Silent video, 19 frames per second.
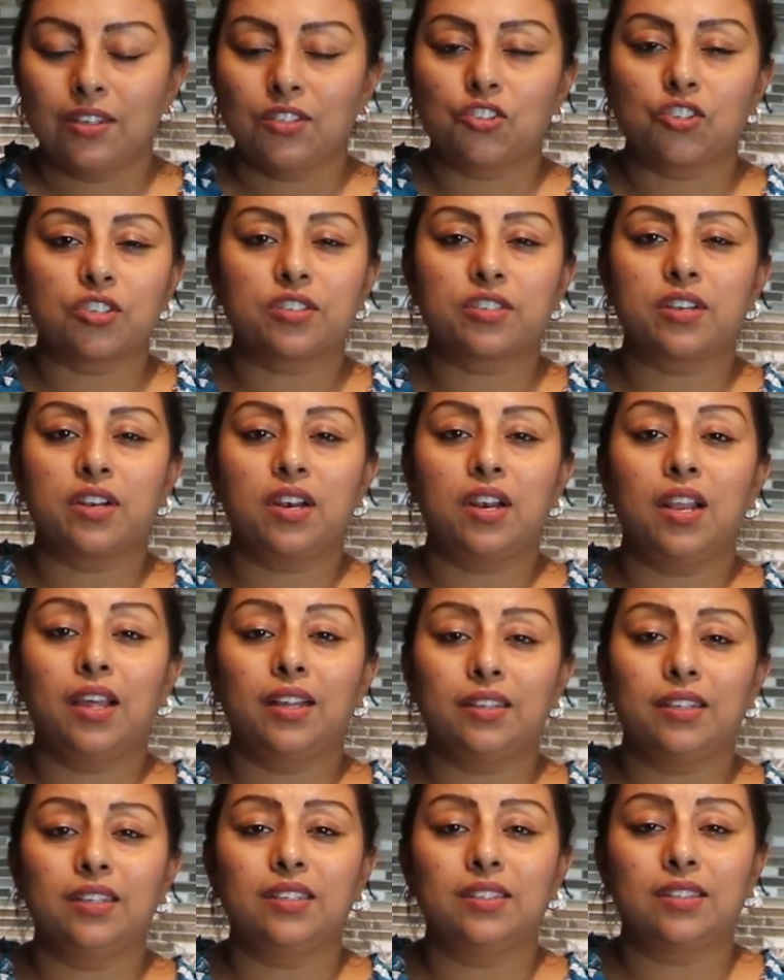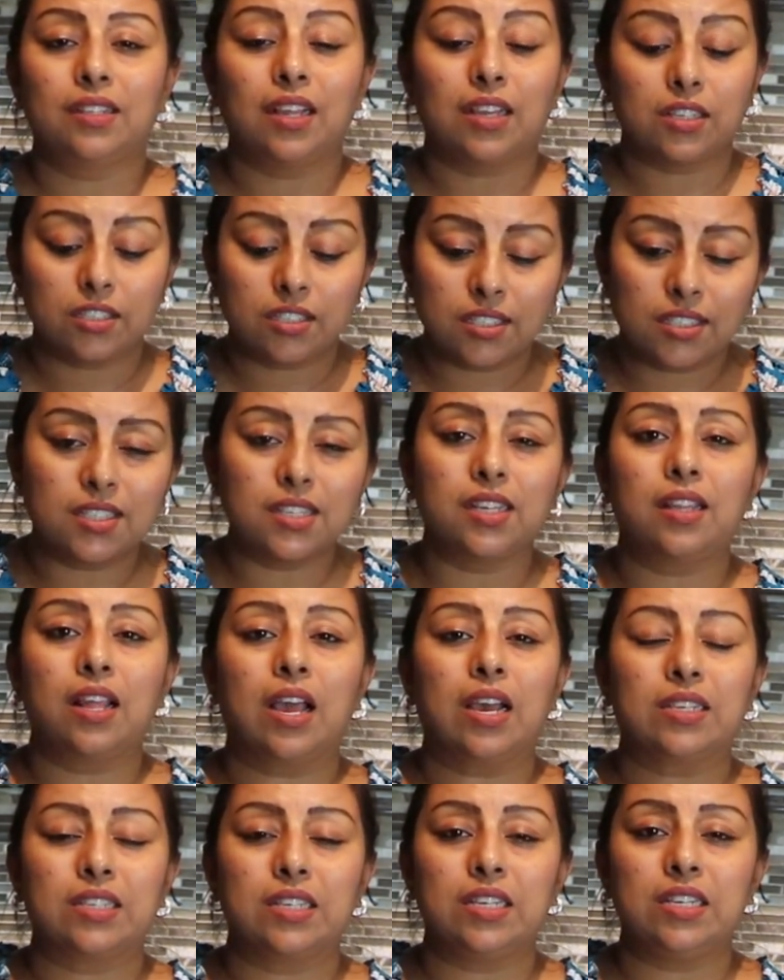just let it sit
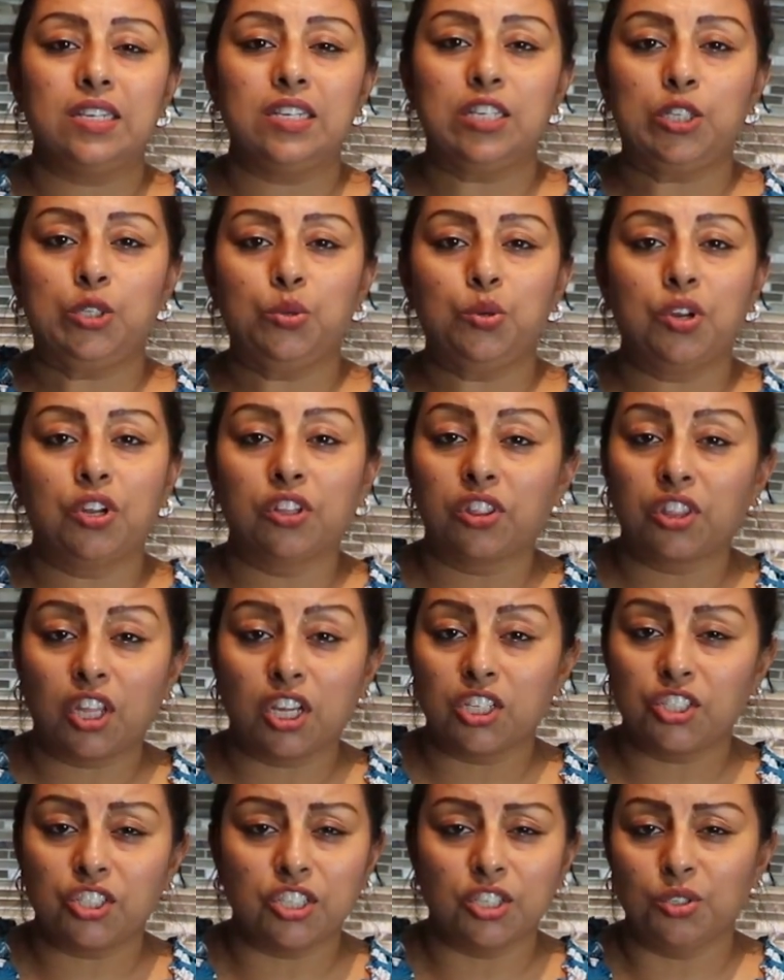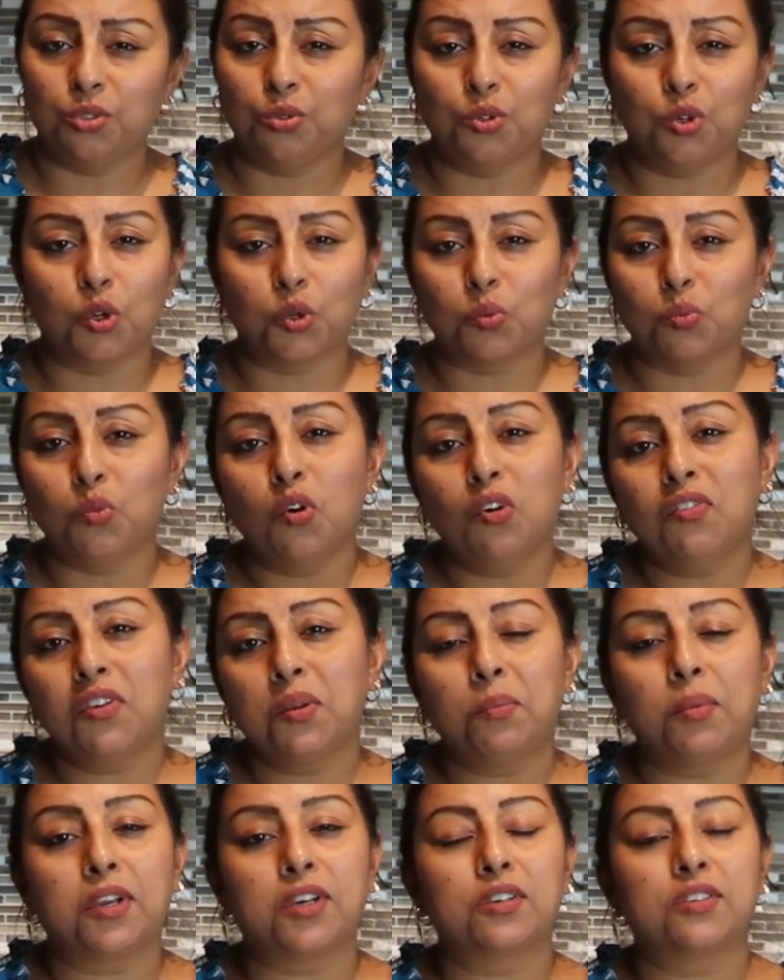as is. Do not touch it, do not move
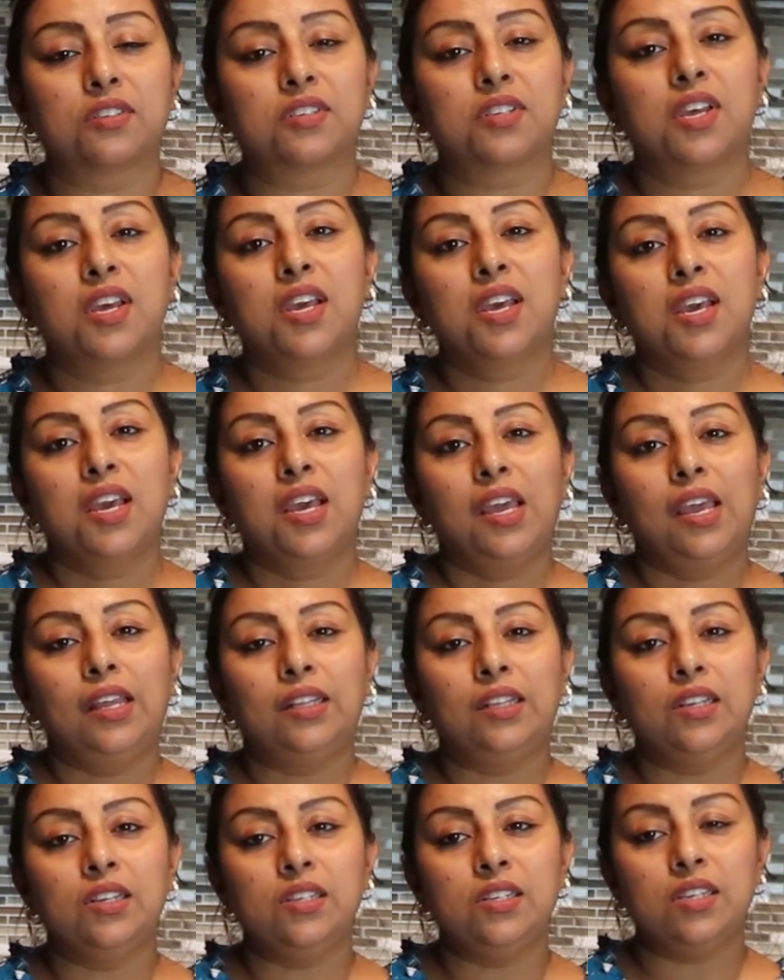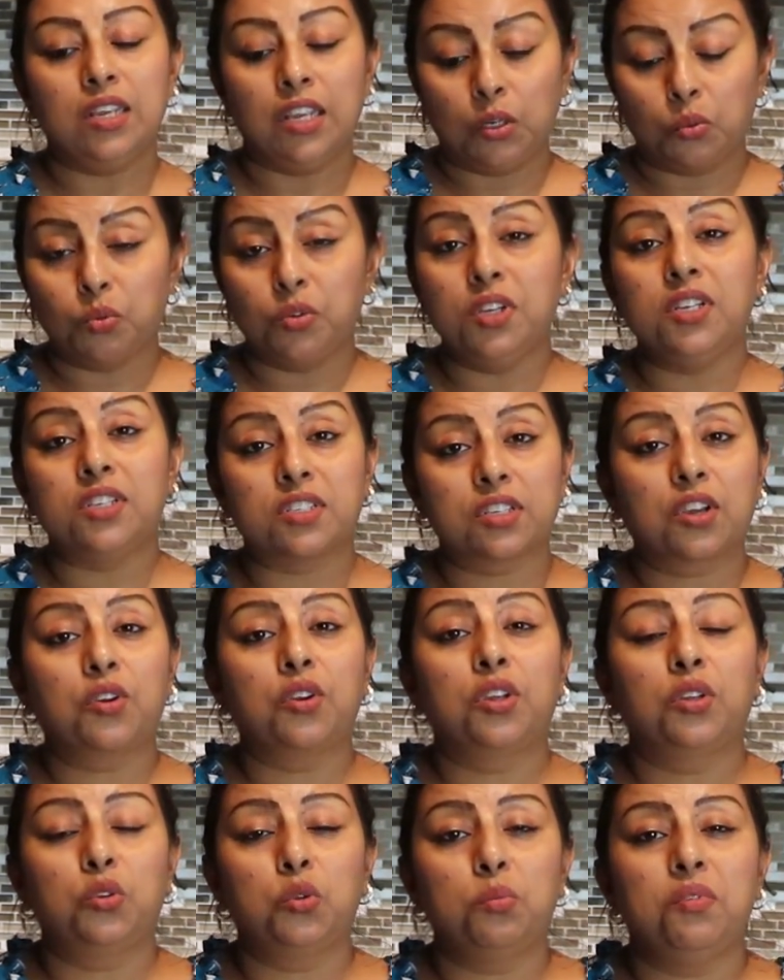it, because it's
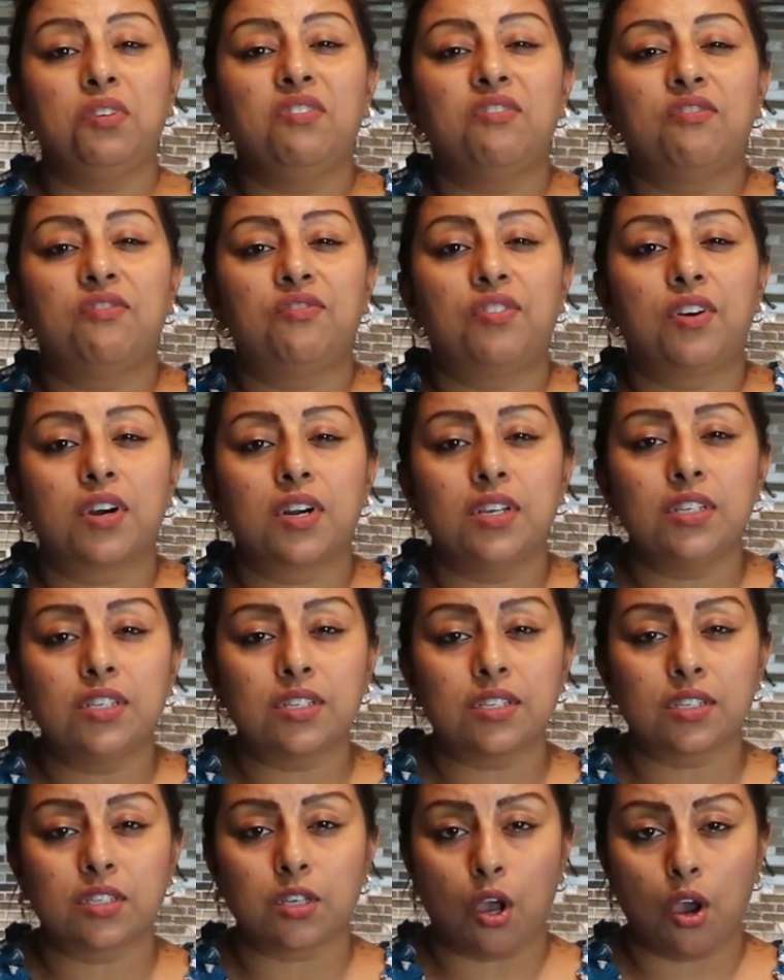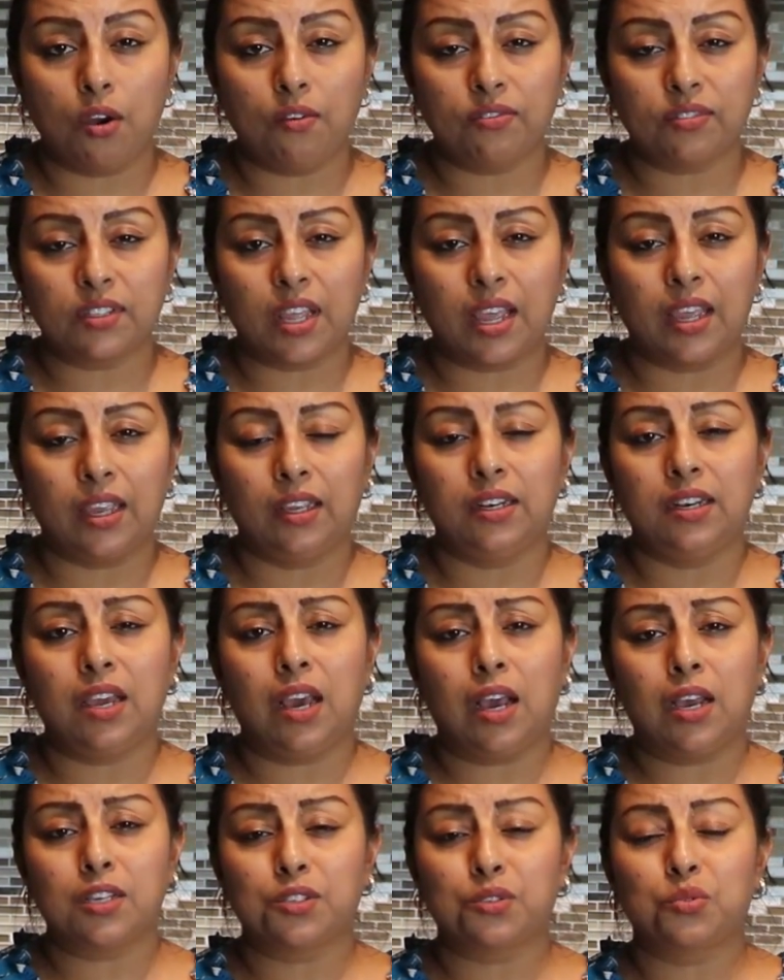going to be very soft, and
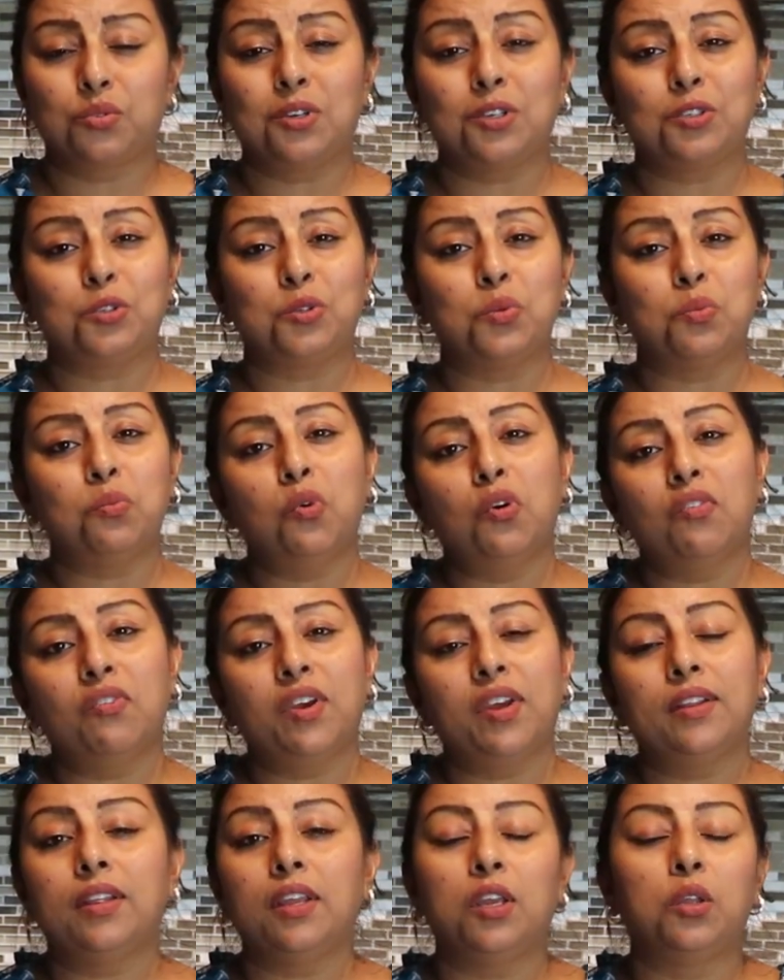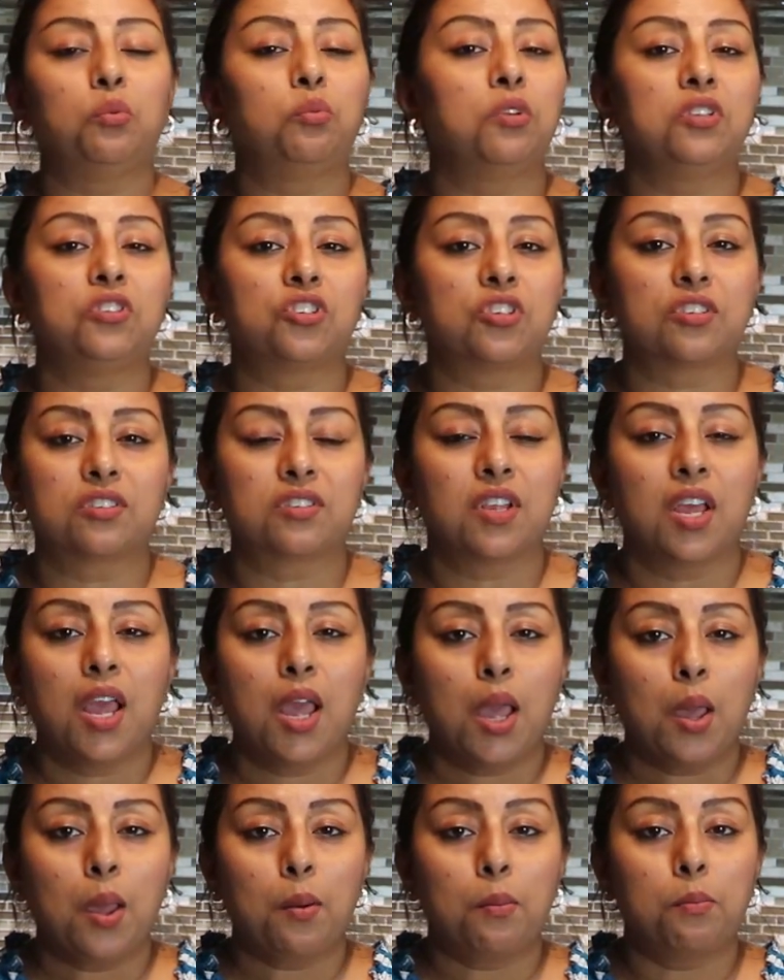as soon as you move it, it will just
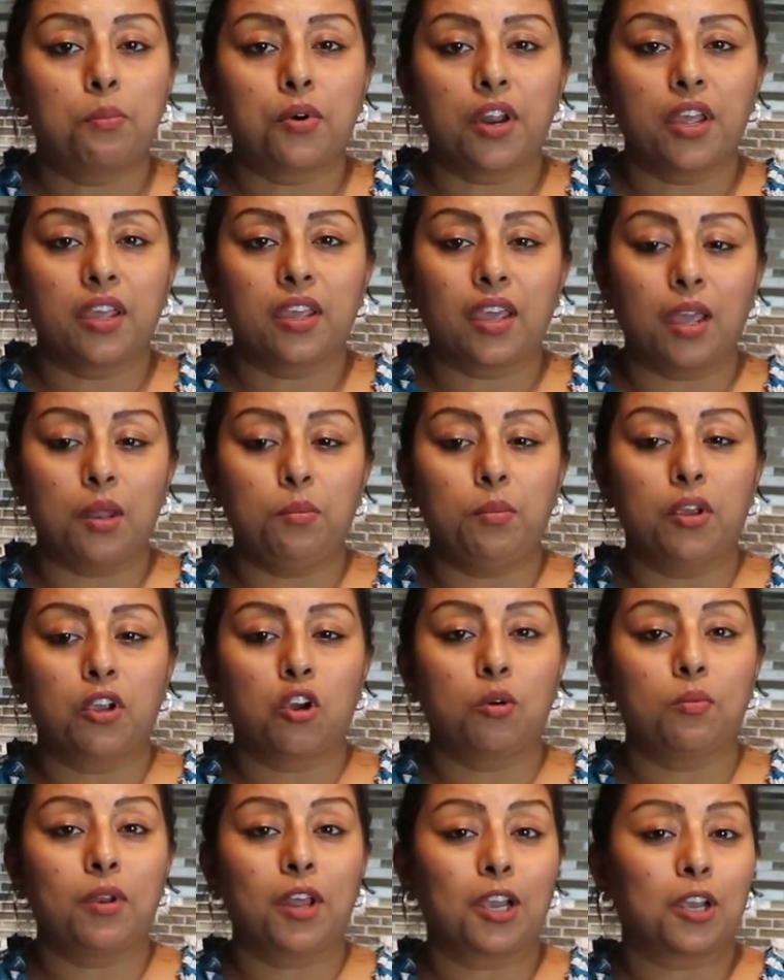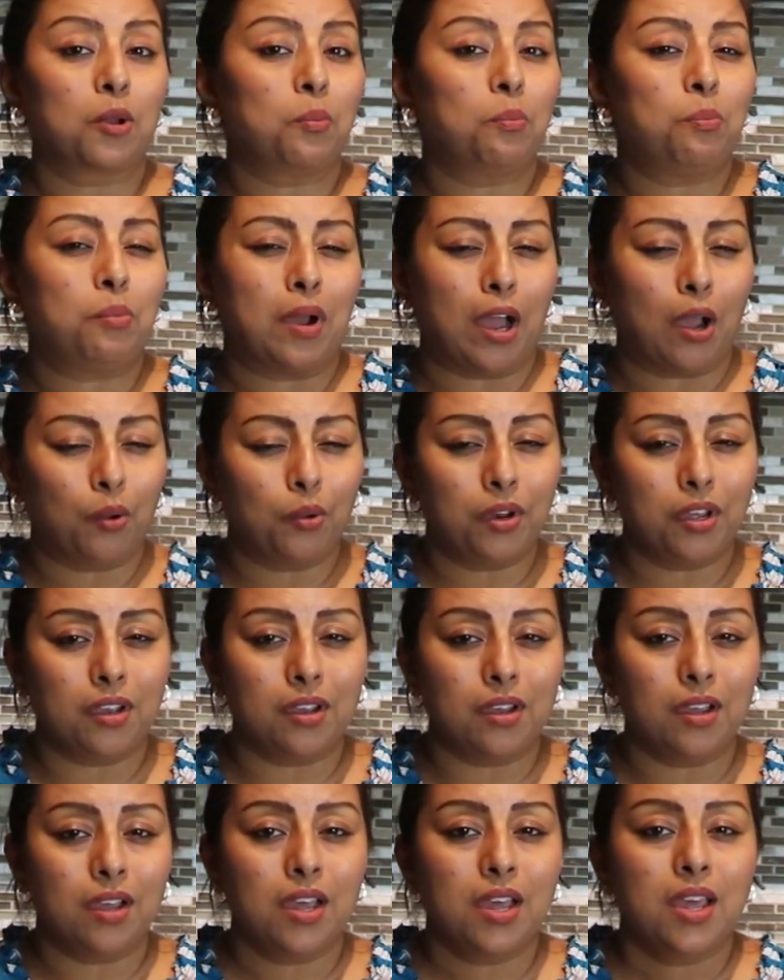break and become like
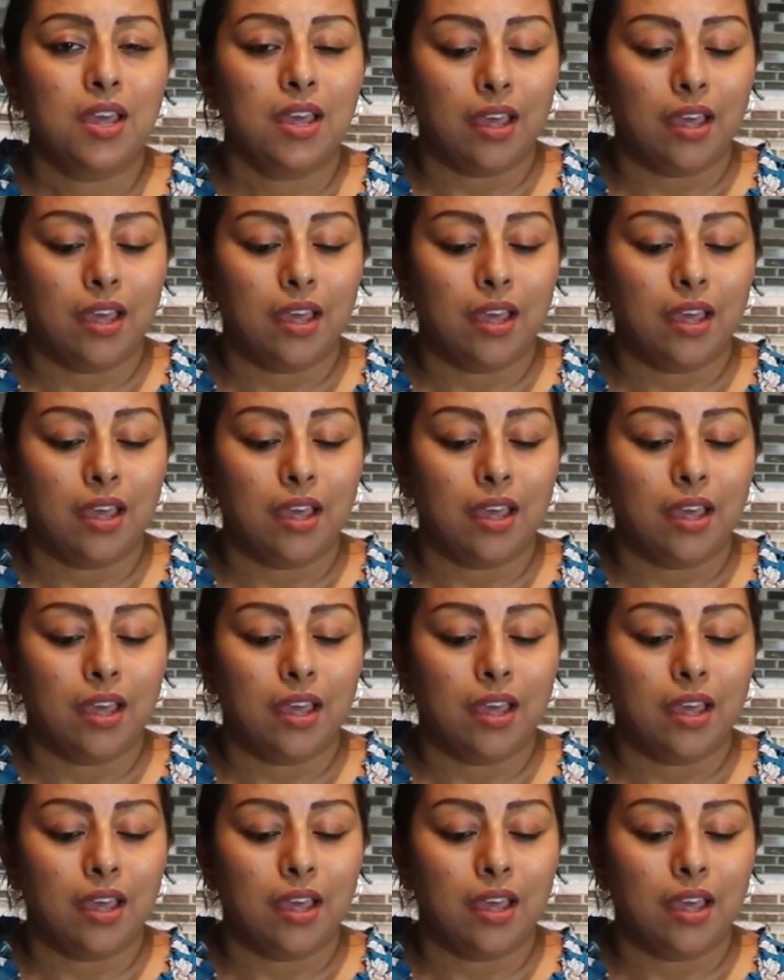powder.